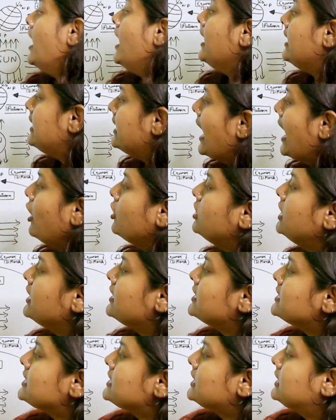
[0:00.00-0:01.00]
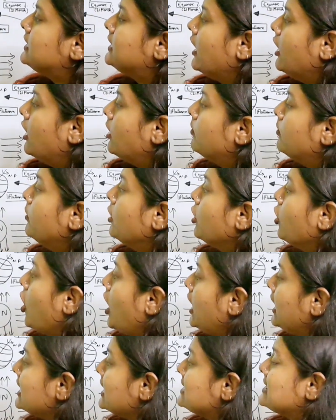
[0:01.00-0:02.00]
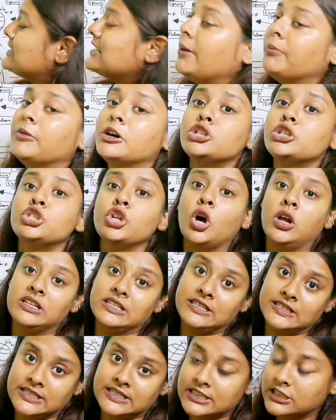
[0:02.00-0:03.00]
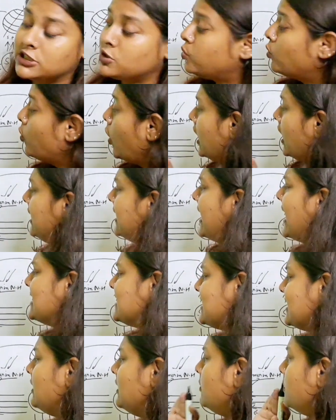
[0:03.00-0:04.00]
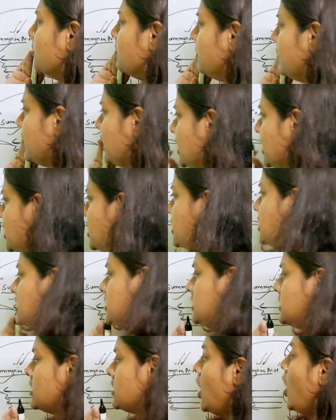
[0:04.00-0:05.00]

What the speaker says: Now there is a term called as summer solstice. What does it mean?